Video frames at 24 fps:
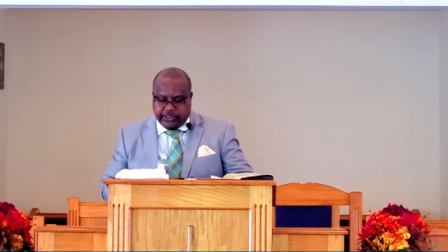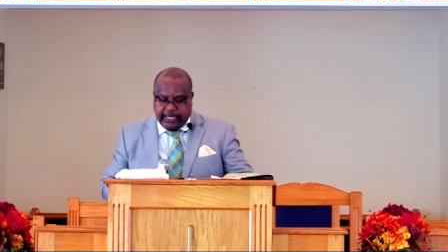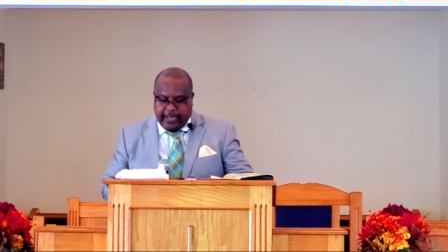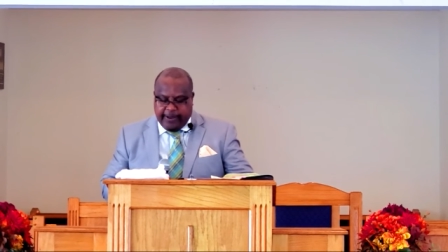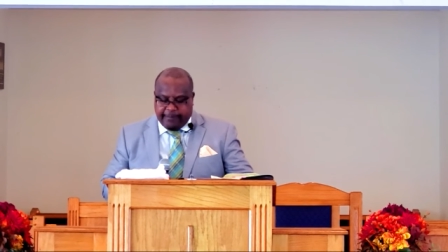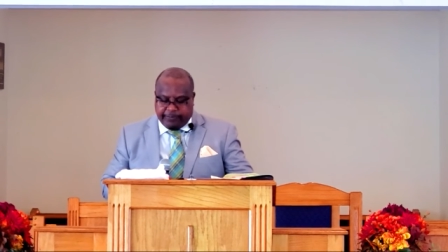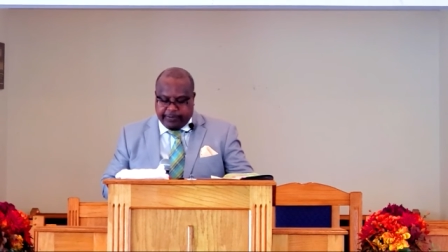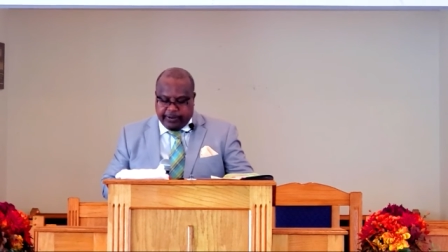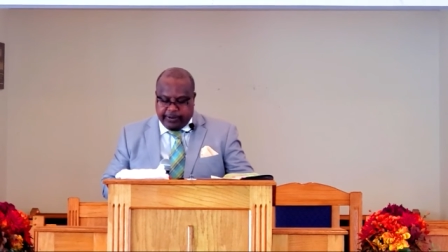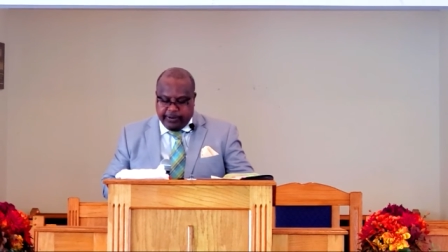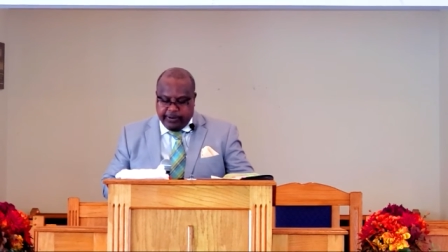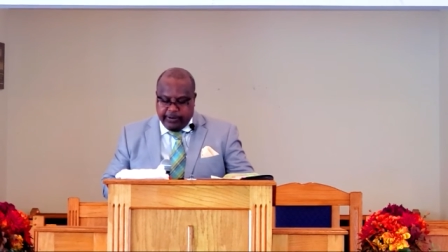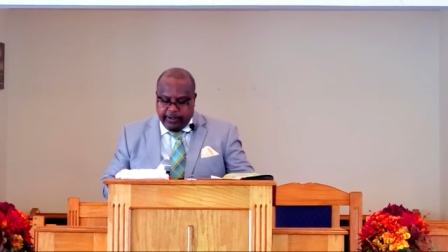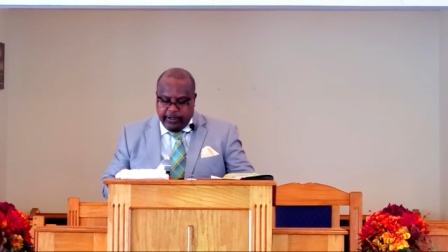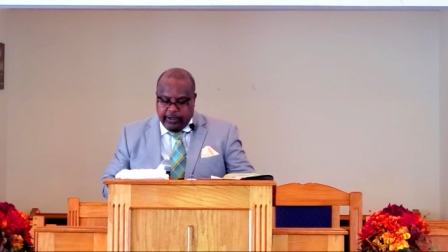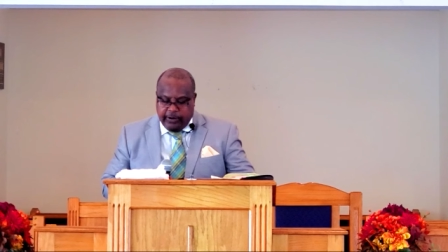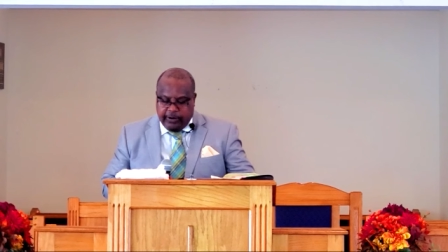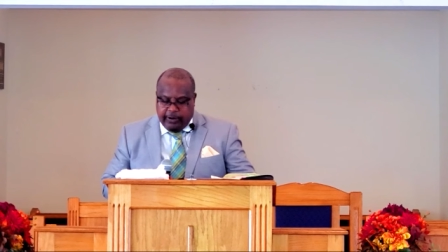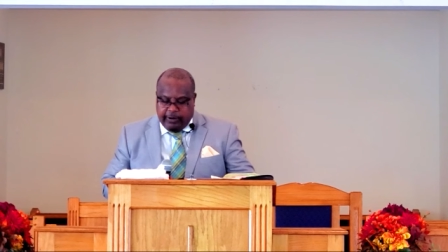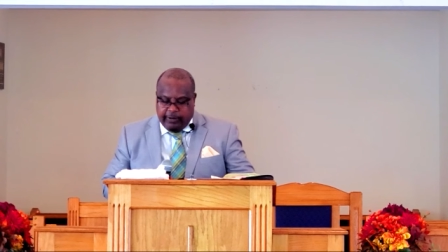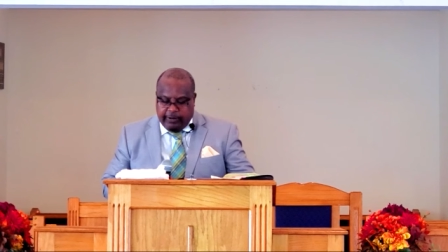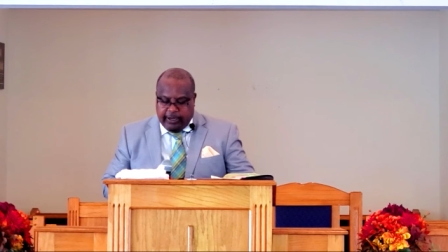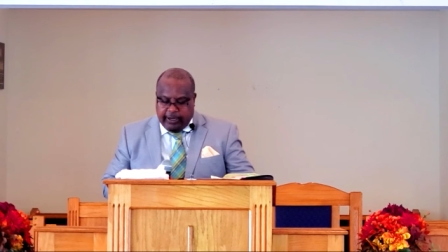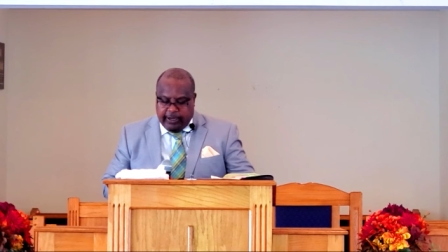chapter
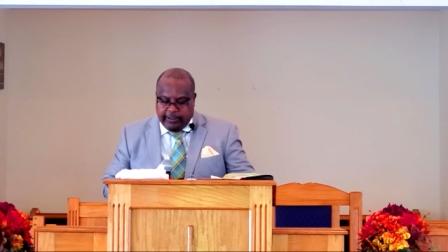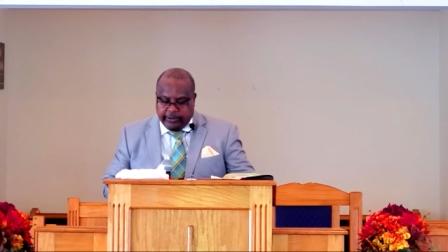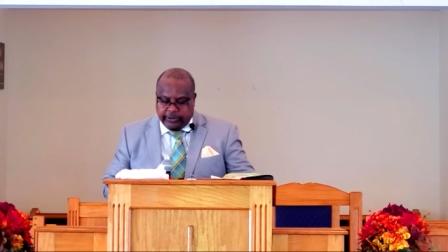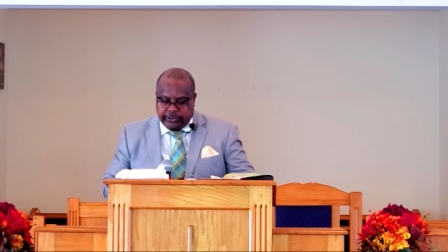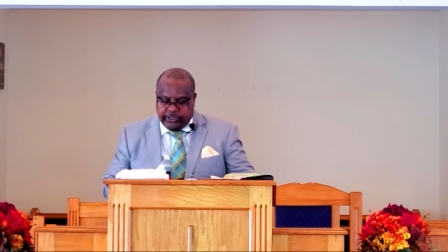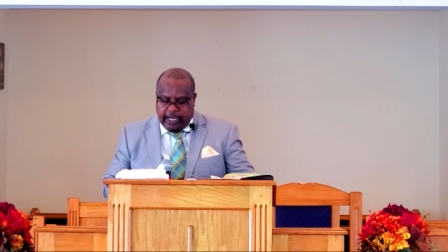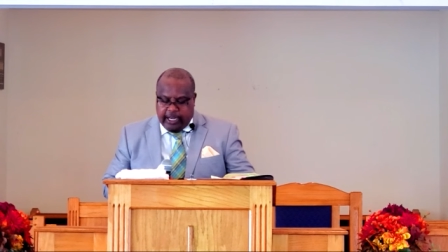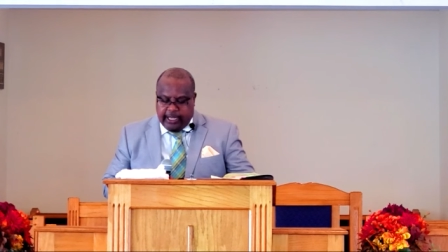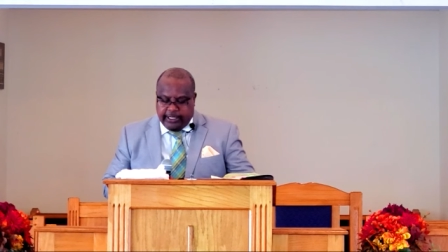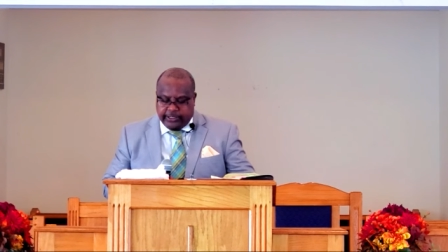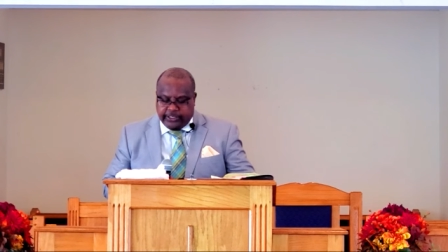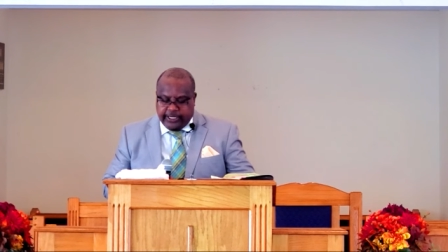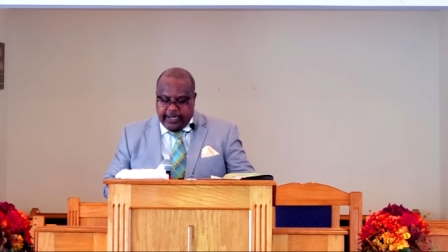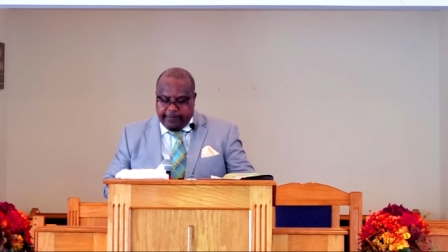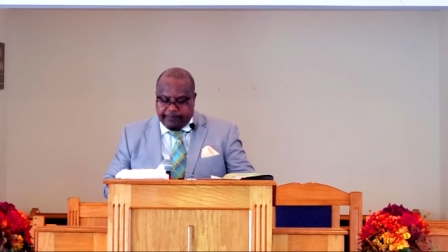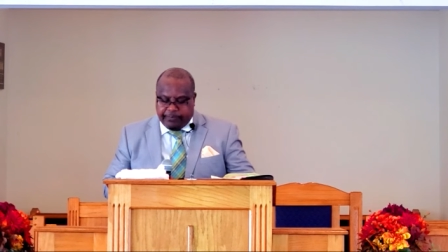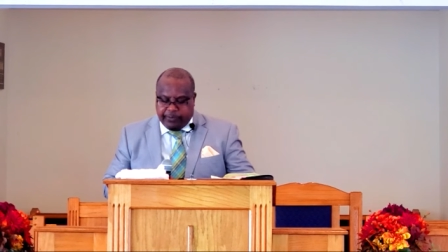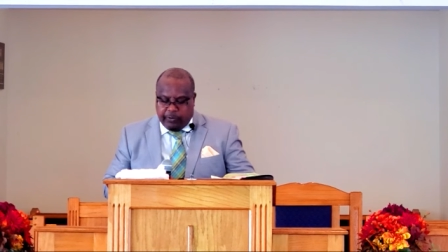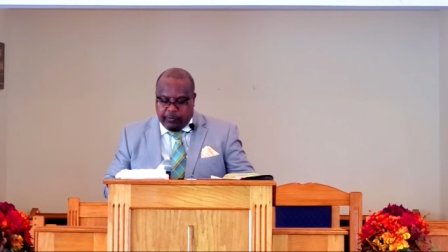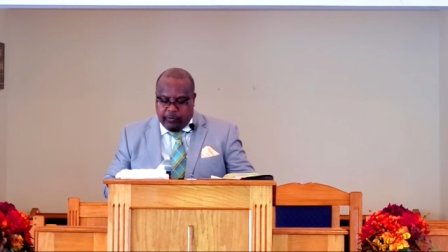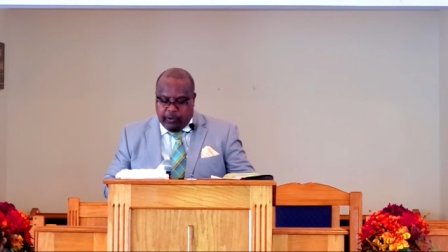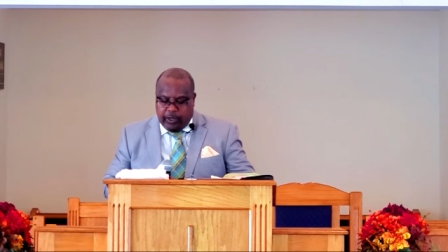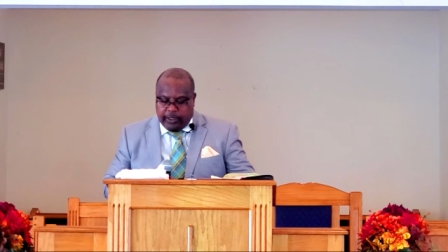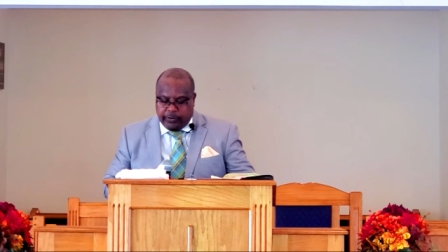uh, John
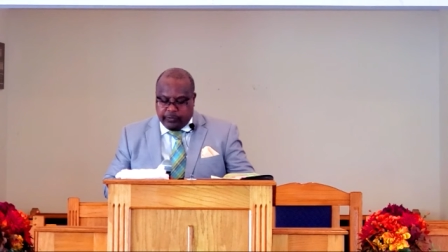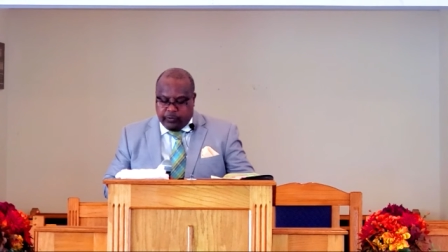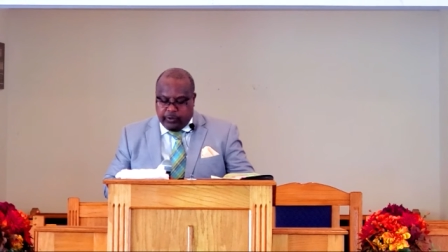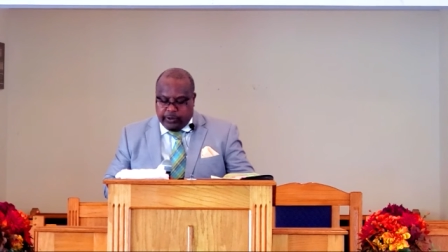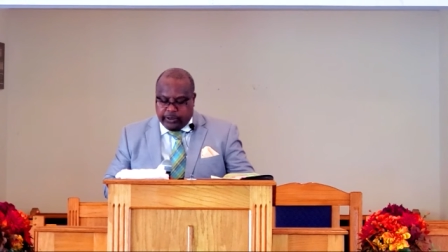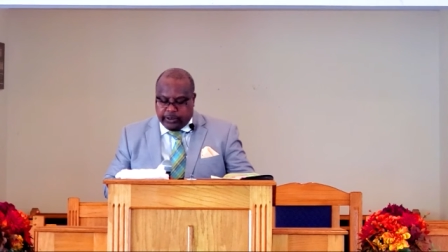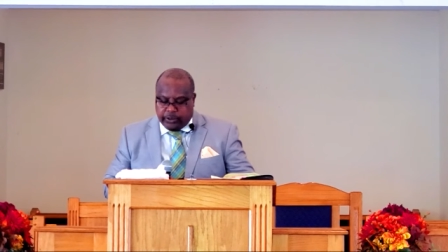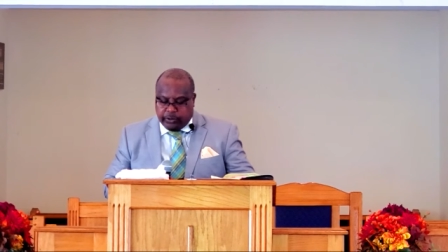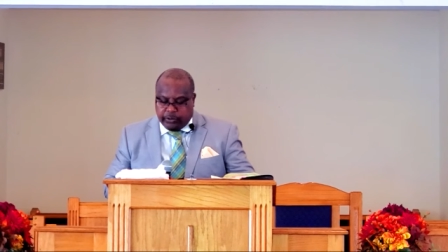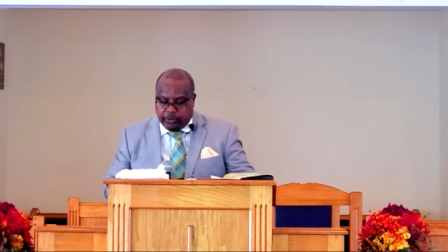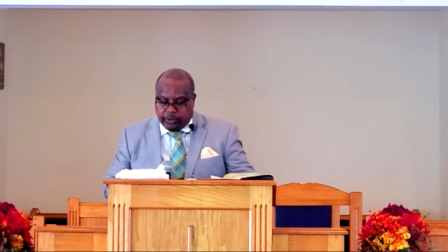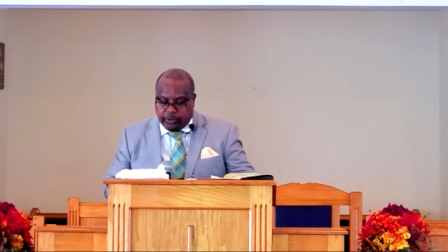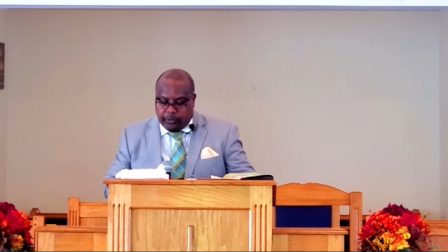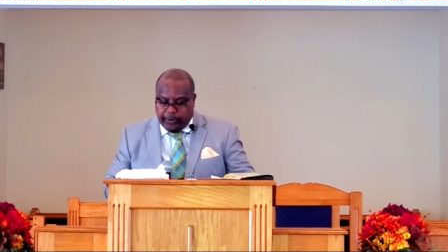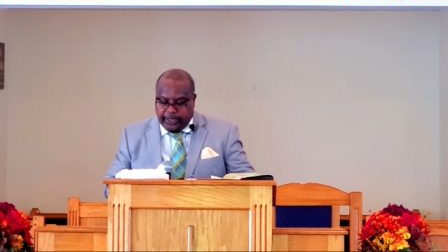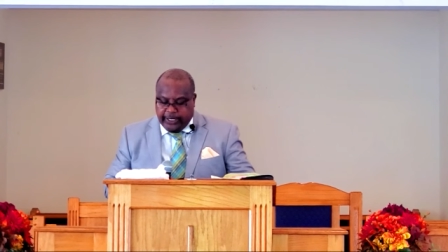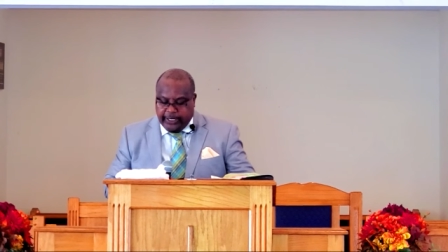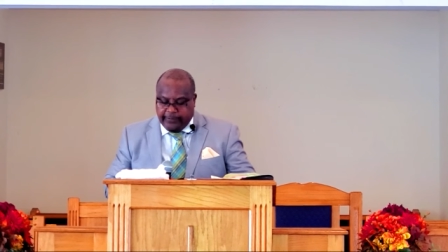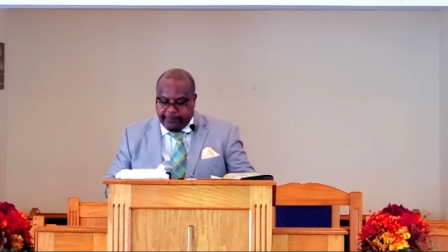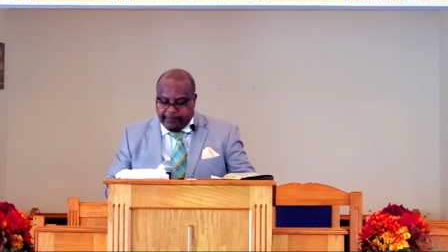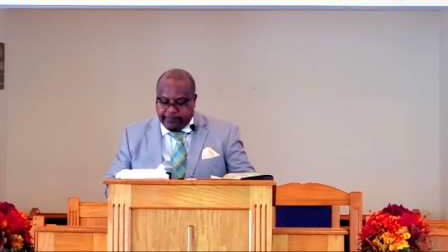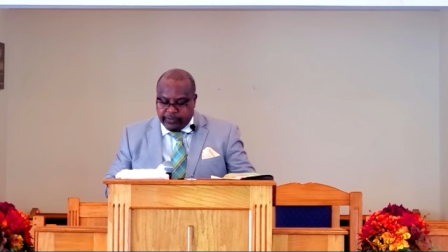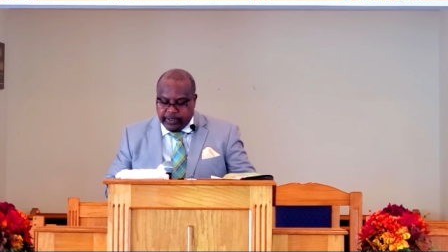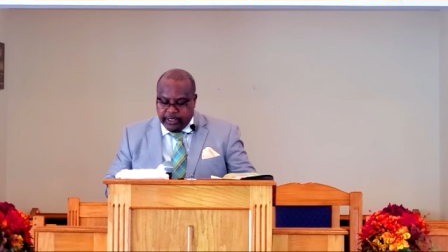chapter 1, 1 through
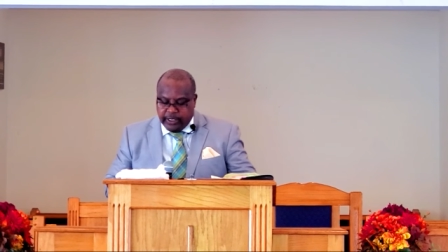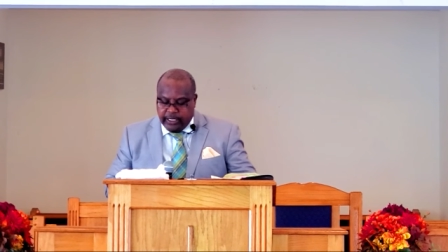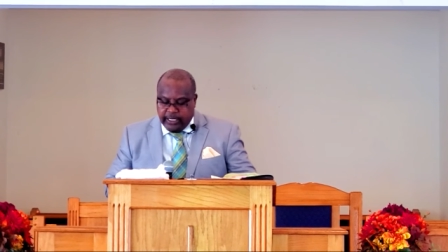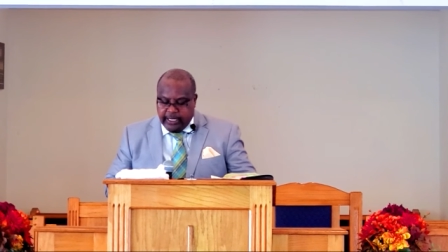3,